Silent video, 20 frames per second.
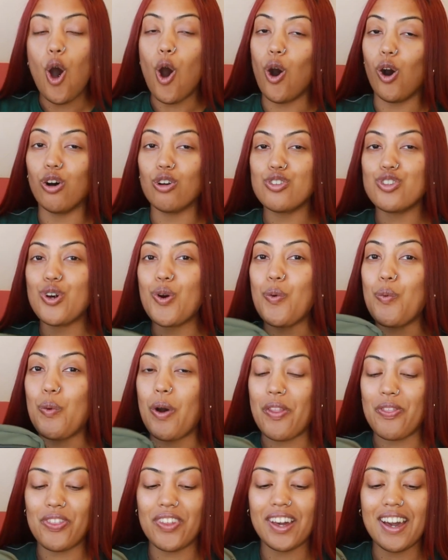Also,
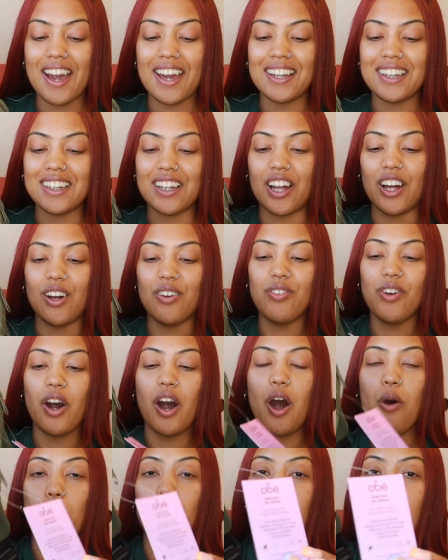one thing I
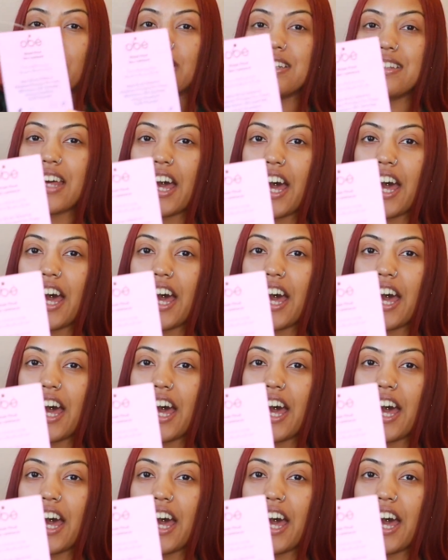love with their